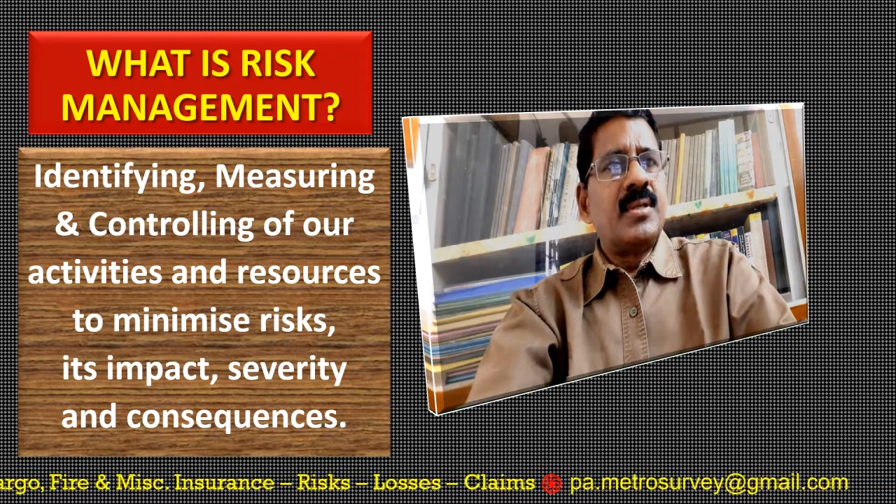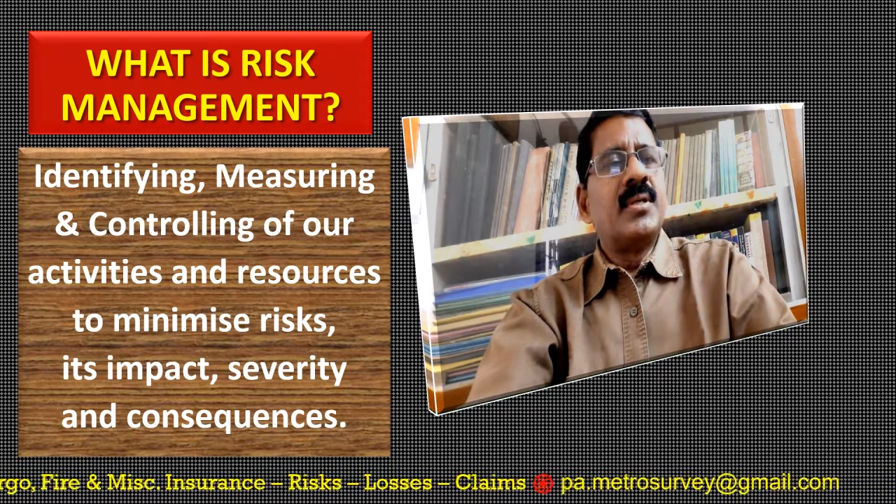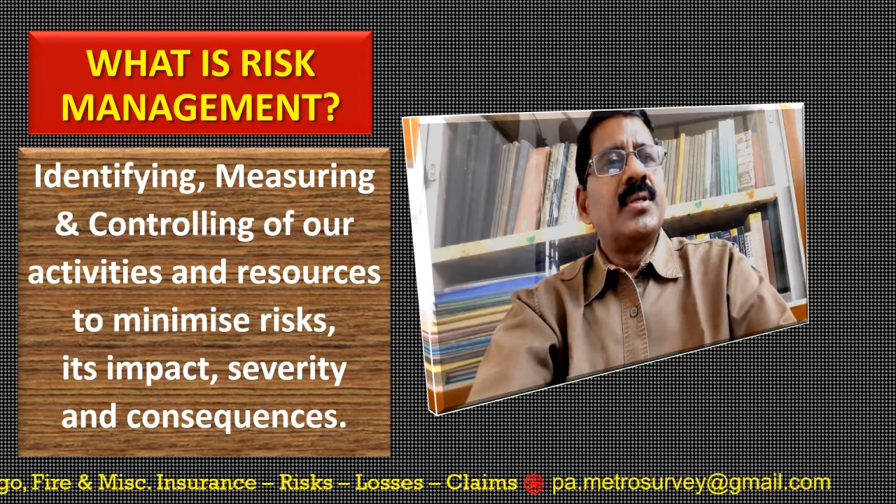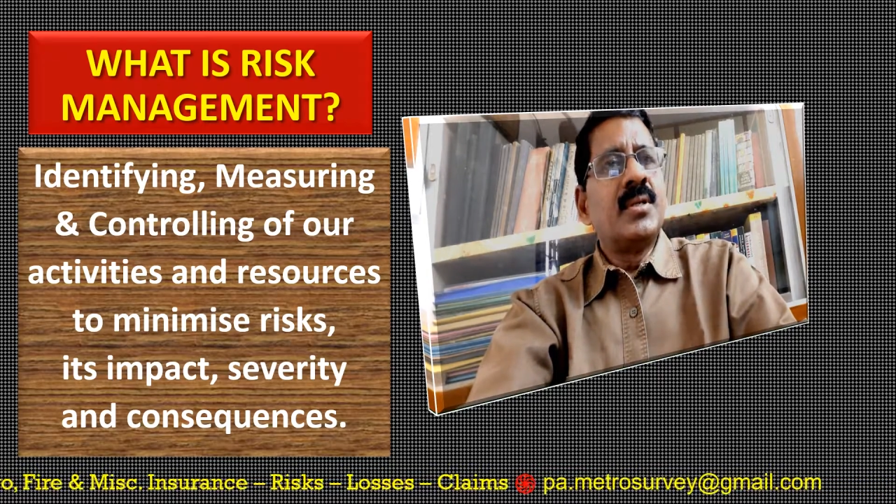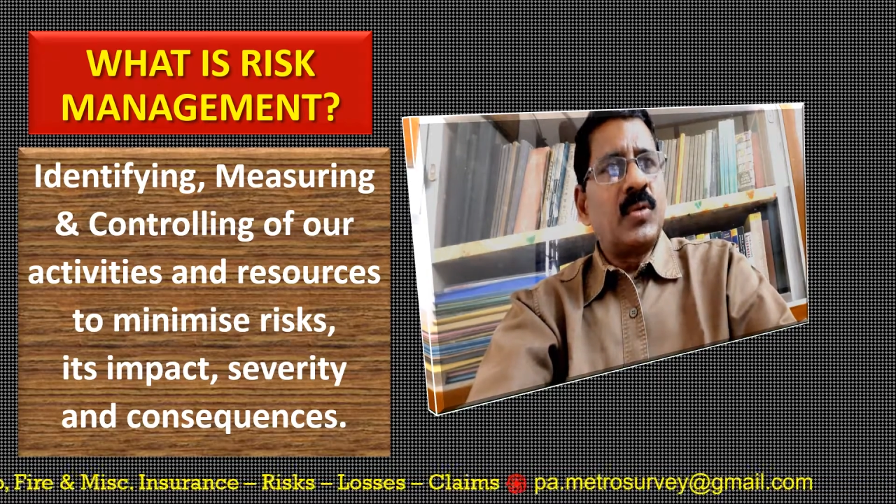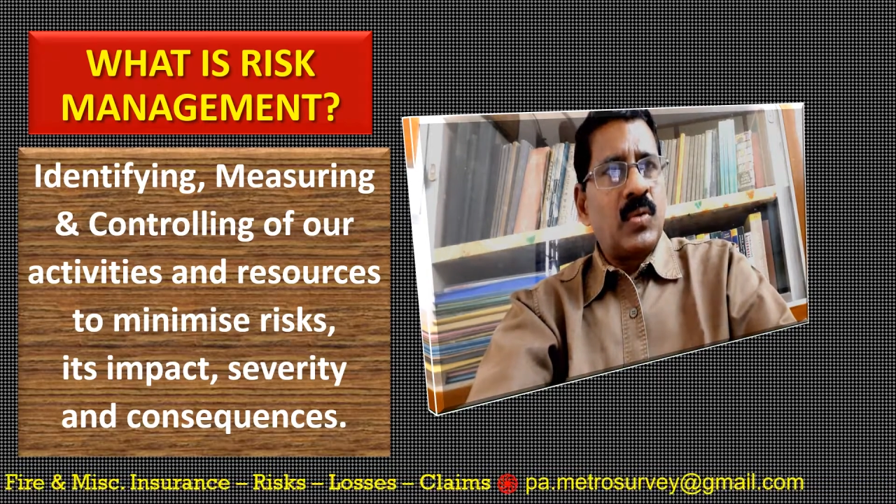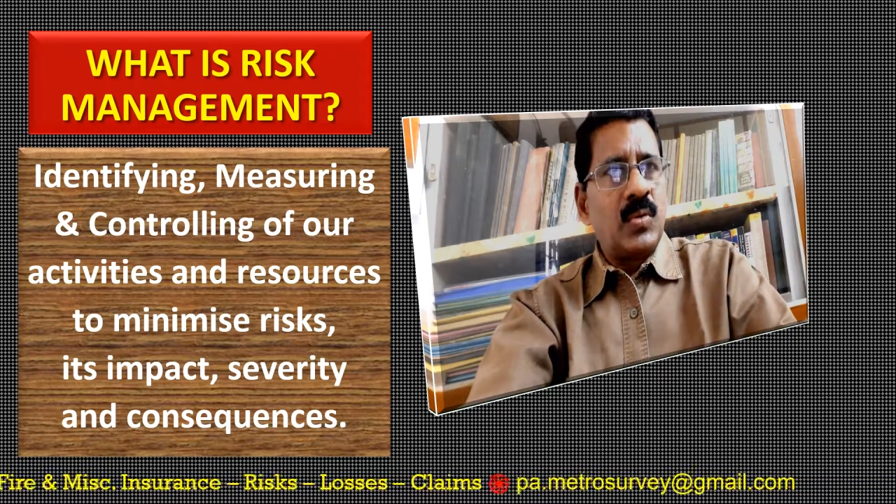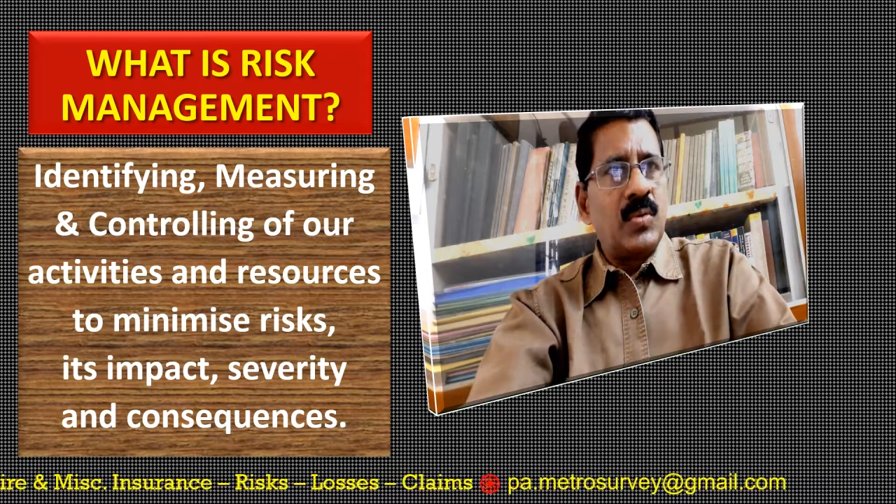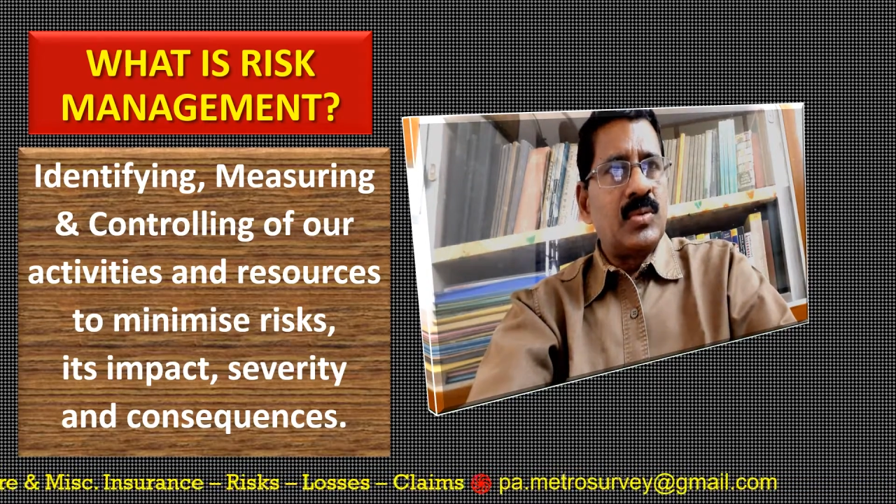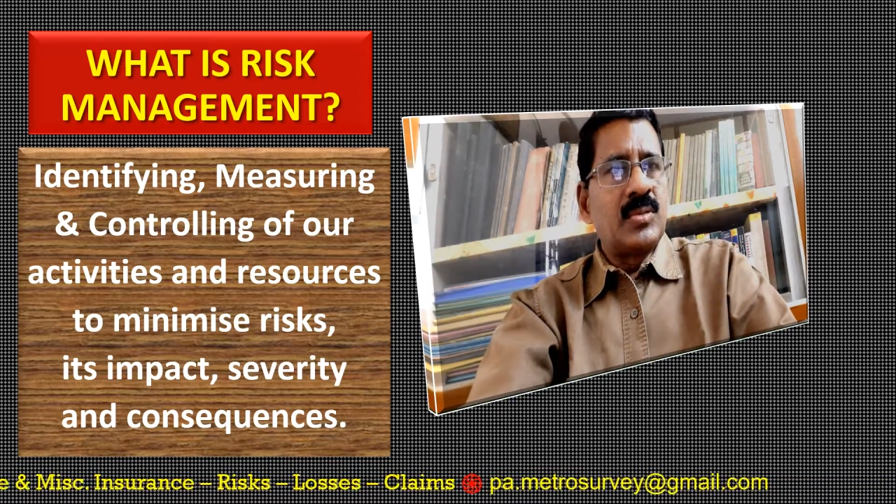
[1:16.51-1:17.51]

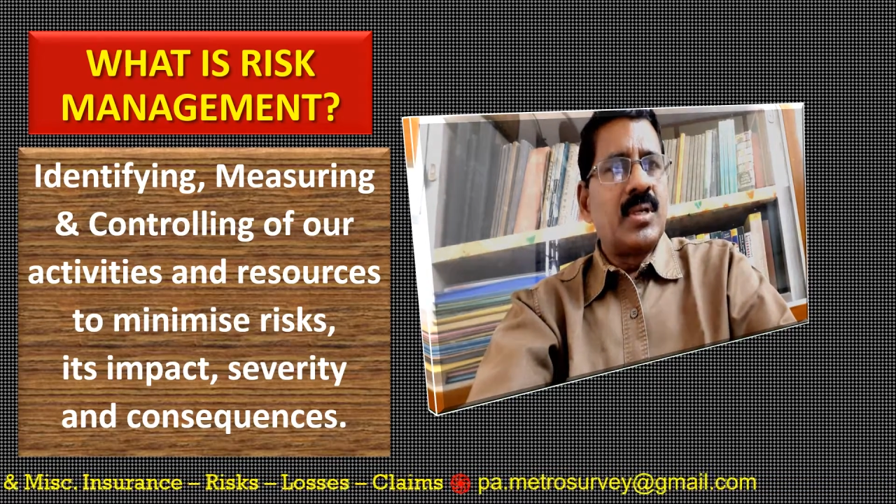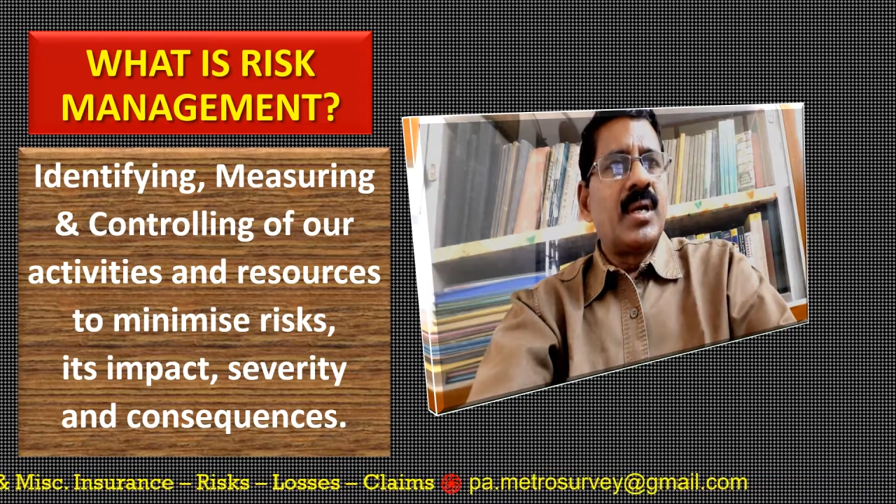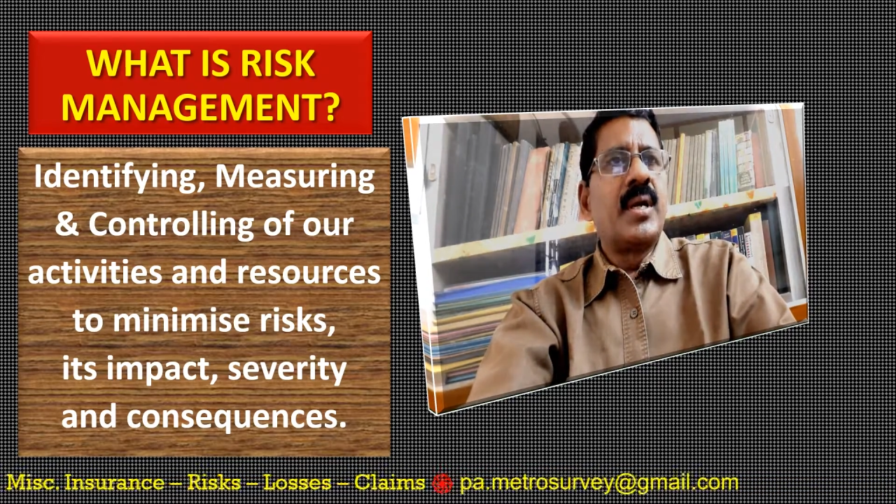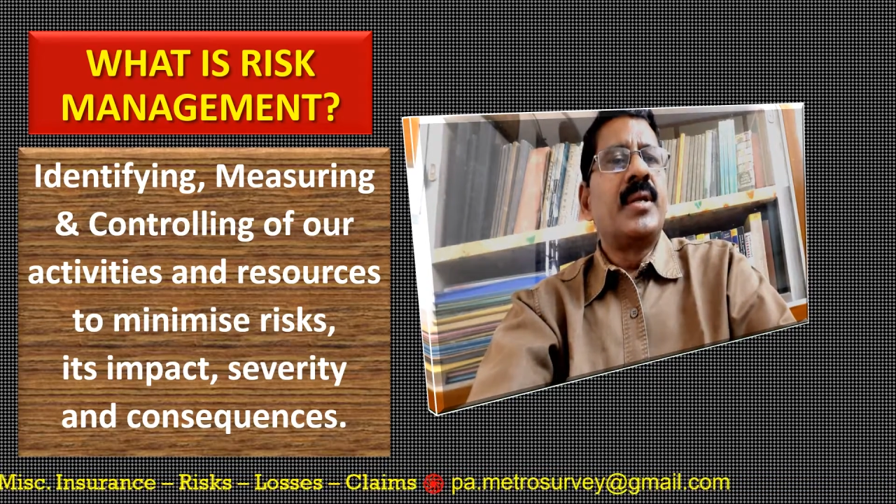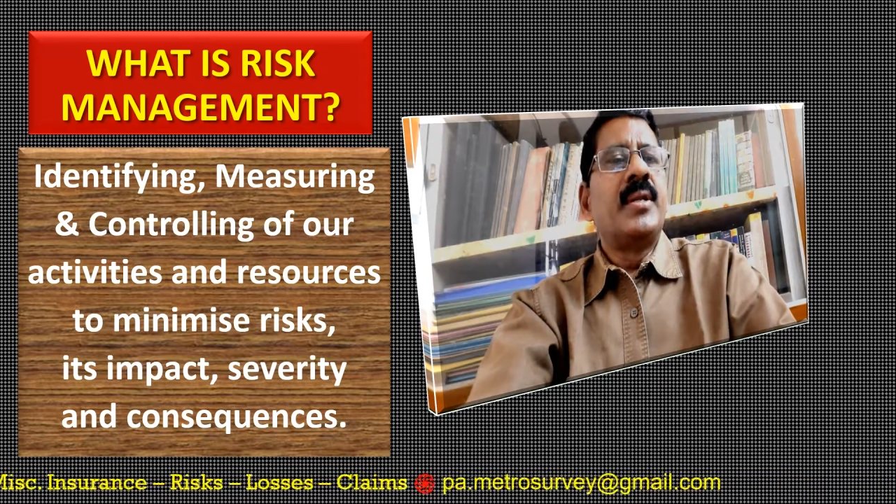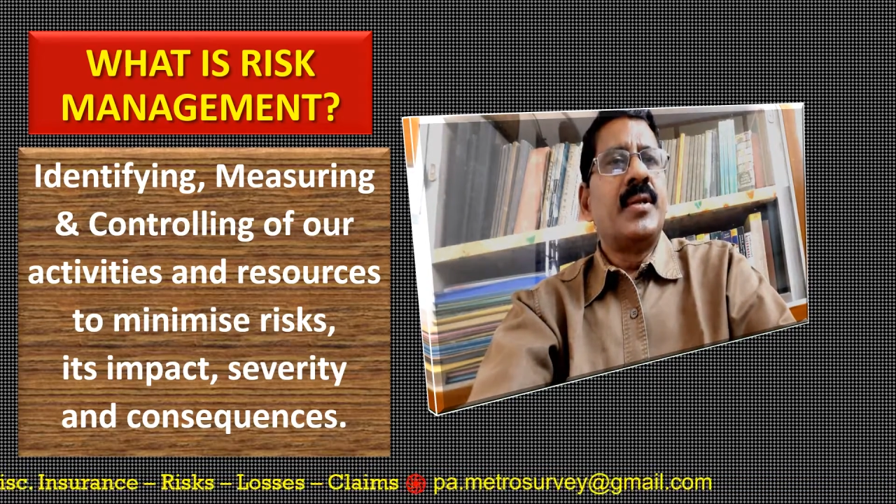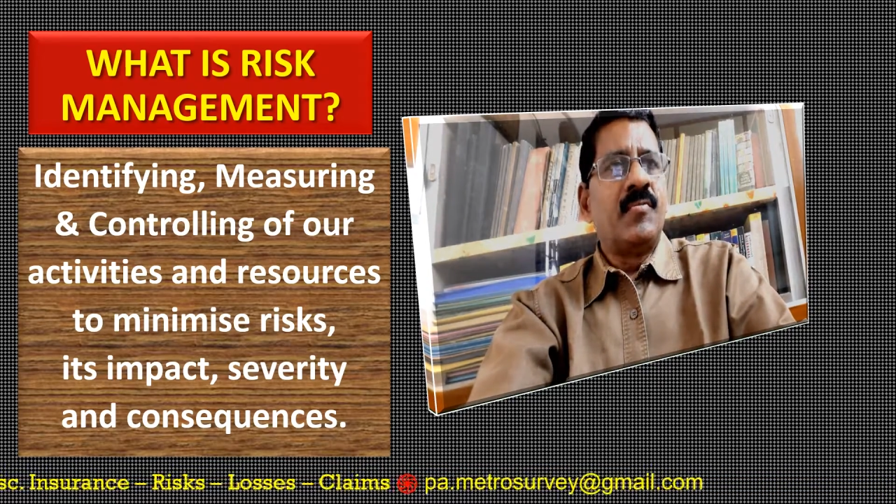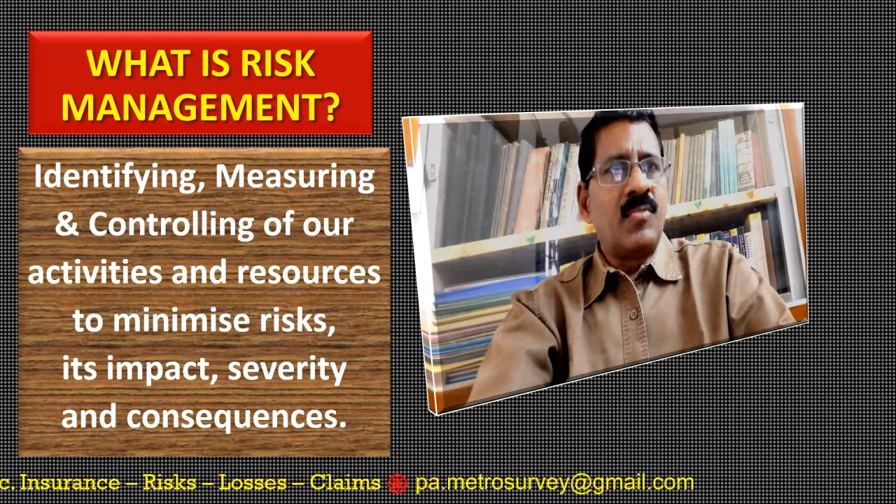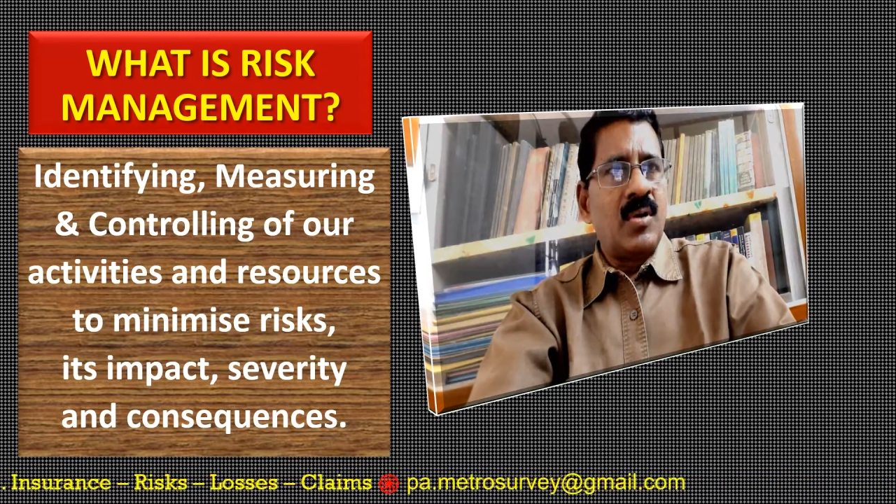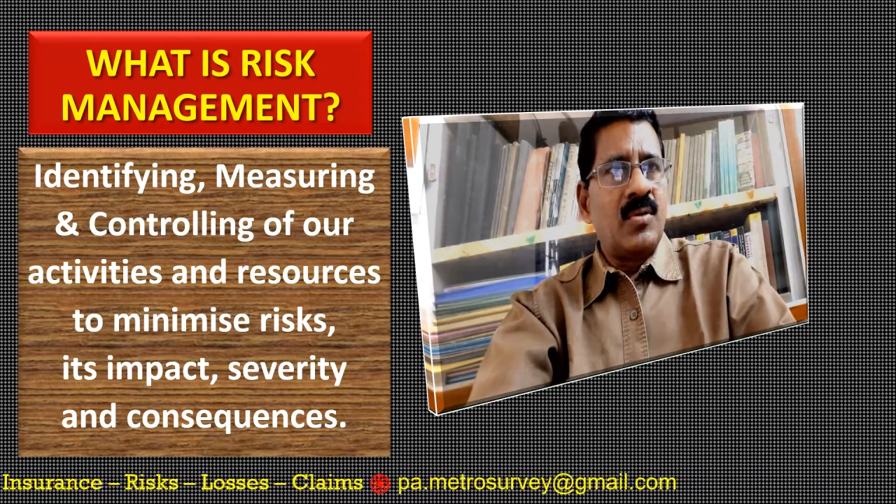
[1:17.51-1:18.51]
includes and
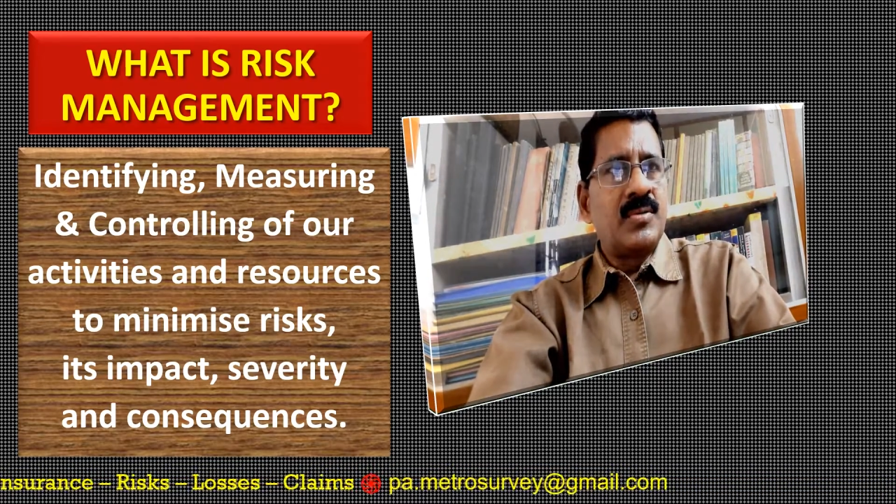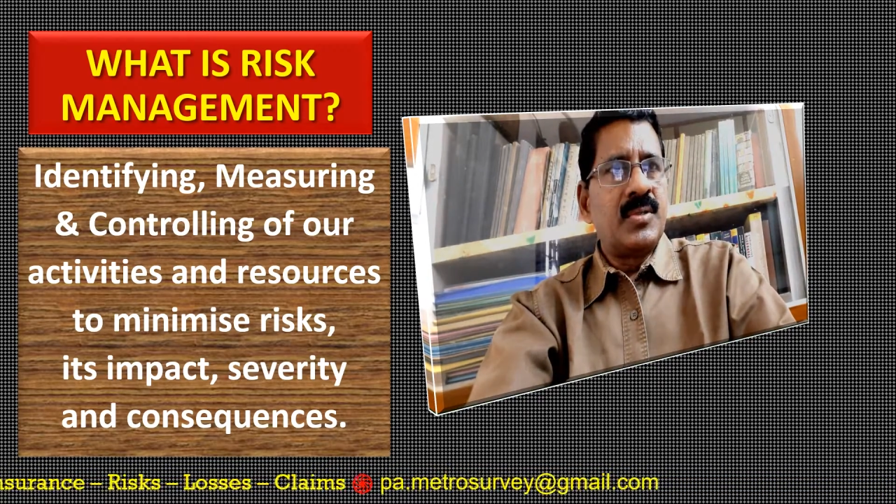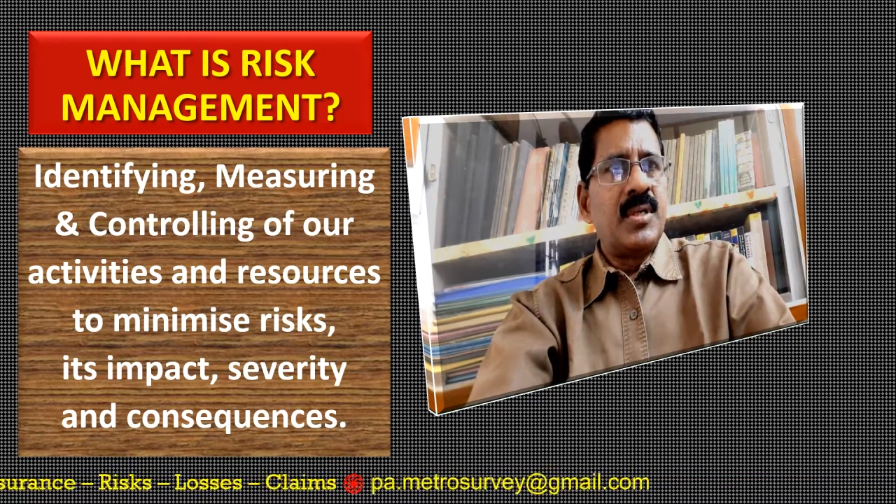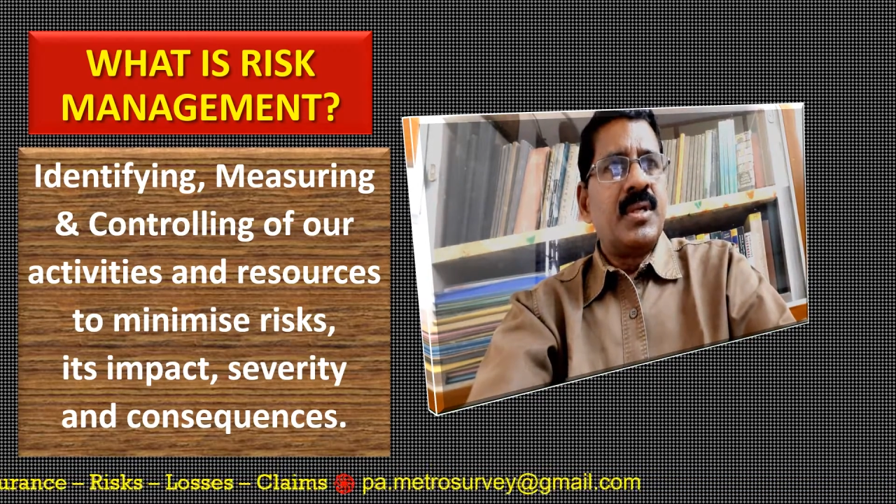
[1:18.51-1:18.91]
involves